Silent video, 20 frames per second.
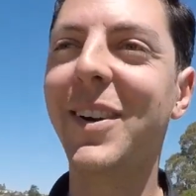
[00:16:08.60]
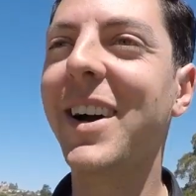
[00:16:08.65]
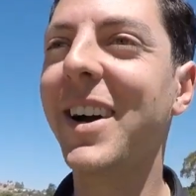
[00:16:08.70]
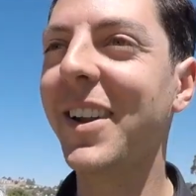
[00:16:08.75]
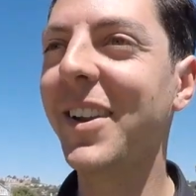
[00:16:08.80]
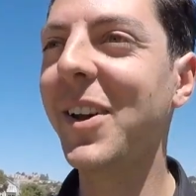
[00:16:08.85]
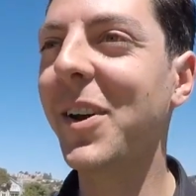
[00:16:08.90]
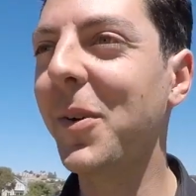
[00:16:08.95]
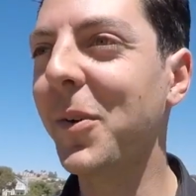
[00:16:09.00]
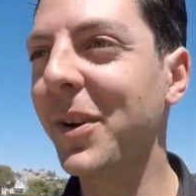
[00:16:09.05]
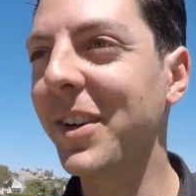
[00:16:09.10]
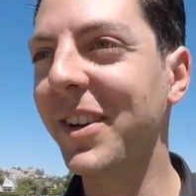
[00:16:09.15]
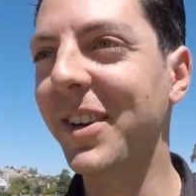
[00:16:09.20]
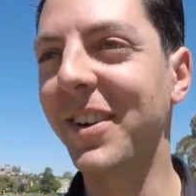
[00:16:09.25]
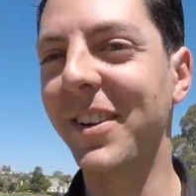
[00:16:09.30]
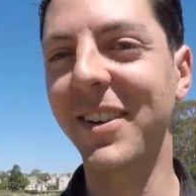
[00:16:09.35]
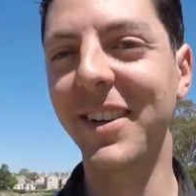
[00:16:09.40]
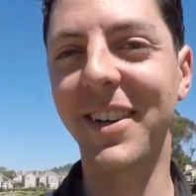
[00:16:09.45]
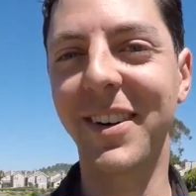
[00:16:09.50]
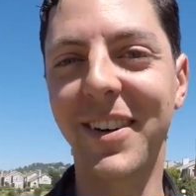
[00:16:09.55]
Well, no, when
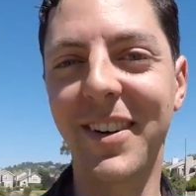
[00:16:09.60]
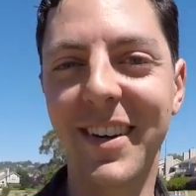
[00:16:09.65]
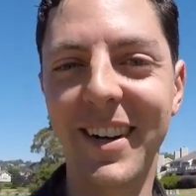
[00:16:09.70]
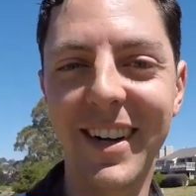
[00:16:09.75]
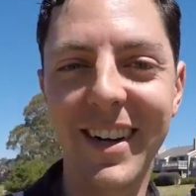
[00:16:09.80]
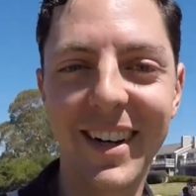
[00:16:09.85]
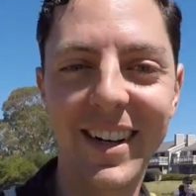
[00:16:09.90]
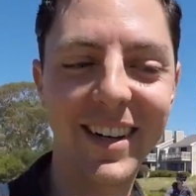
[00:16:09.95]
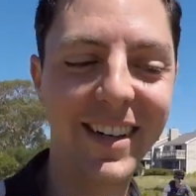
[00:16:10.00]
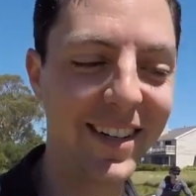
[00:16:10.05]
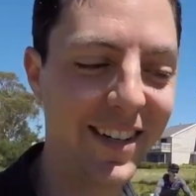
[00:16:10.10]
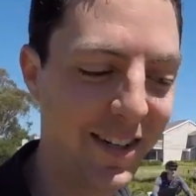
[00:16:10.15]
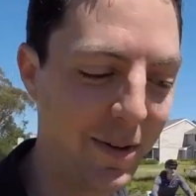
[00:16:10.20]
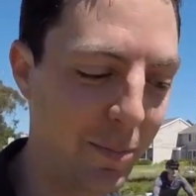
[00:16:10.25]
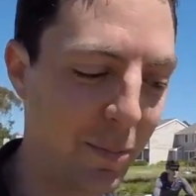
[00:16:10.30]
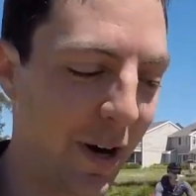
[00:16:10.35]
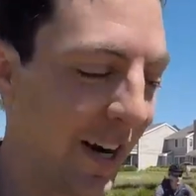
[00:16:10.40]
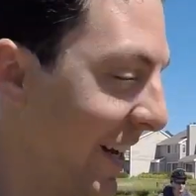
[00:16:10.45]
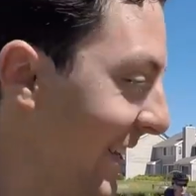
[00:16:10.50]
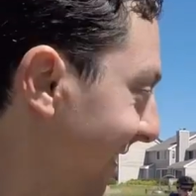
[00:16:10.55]
you're you're uh, you're
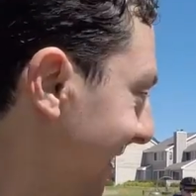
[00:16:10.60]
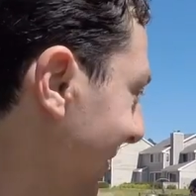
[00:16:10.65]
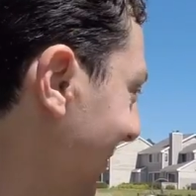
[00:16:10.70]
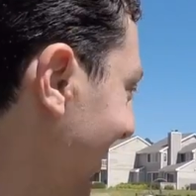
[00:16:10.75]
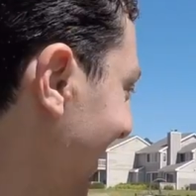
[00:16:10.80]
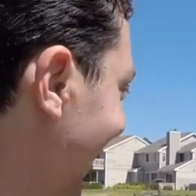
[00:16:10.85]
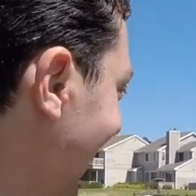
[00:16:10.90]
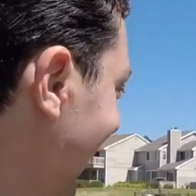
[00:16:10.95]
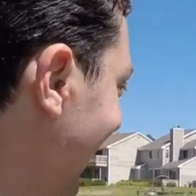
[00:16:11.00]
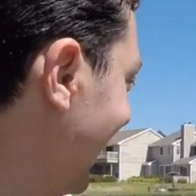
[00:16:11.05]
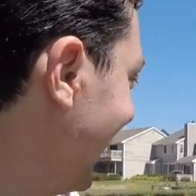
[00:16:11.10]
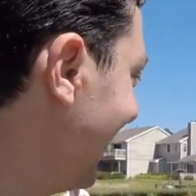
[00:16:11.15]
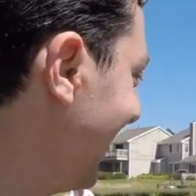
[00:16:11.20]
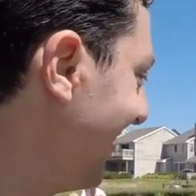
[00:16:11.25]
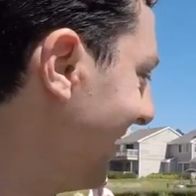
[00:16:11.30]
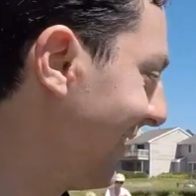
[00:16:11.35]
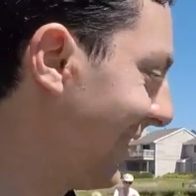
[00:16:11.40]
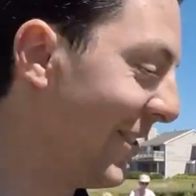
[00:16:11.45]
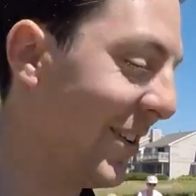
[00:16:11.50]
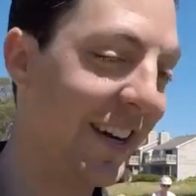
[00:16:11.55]
breaking someone in.
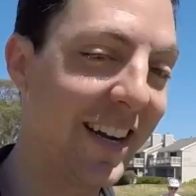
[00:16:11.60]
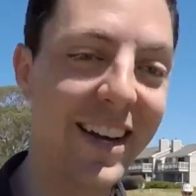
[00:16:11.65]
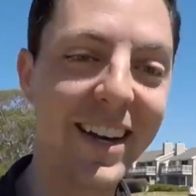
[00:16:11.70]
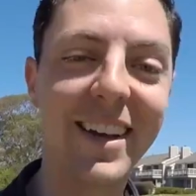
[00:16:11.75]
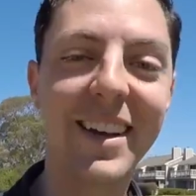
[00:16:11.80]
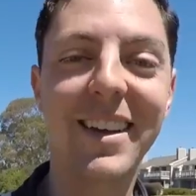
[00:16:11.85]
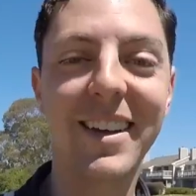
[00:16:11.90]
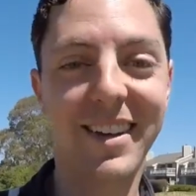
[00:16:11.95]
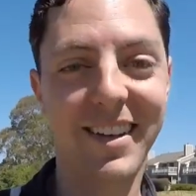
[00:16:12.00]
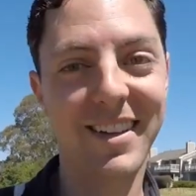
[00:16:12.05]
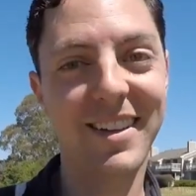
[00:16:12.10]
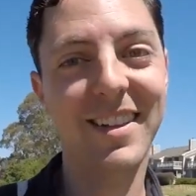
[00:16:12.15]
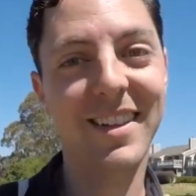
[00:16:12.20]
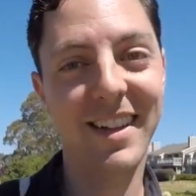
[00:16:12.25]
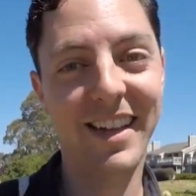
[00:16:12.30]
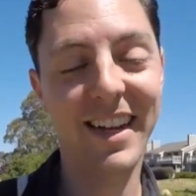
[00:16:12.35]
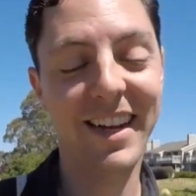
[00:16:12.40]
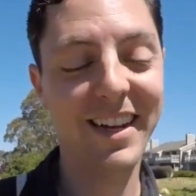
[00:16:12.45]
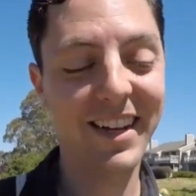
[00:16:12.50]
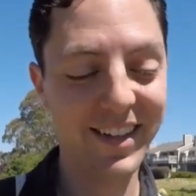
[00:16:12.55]
oh
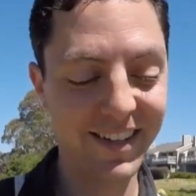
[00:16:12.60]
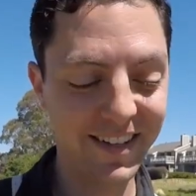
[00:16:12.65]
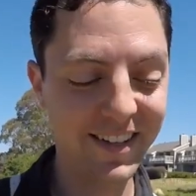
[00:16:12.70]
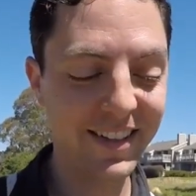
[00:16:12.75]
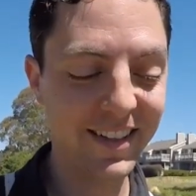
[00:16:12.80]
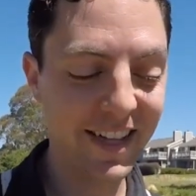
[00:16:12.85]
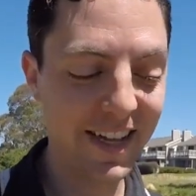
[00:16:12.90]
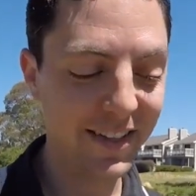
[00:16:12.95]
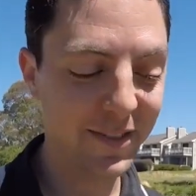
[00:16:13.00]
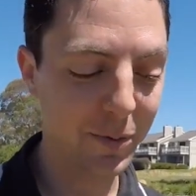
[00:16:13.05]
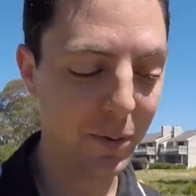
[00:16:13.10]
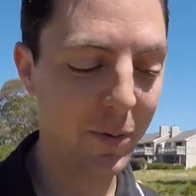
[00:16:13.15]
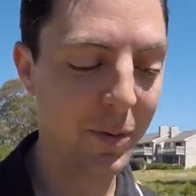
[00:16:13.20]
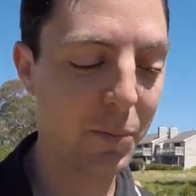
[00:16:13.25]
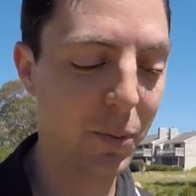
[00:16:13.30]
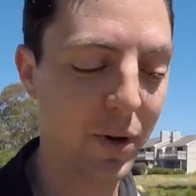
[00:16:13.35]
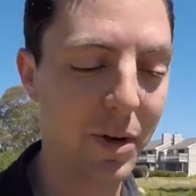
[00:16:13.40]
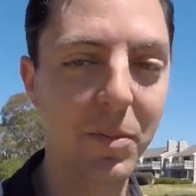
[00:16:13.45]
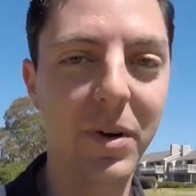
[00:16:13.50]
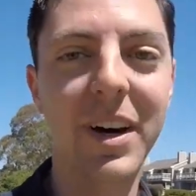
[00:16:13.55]
yeah, like, that's what we
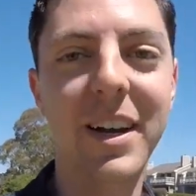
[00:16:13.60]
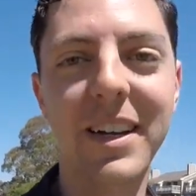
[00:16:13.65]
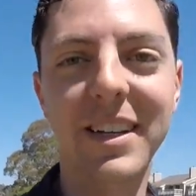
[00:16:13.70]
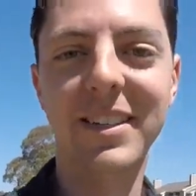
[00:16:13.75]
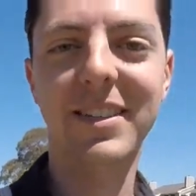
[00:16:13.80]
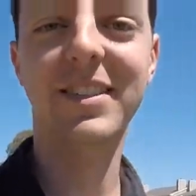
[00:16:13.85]
put them on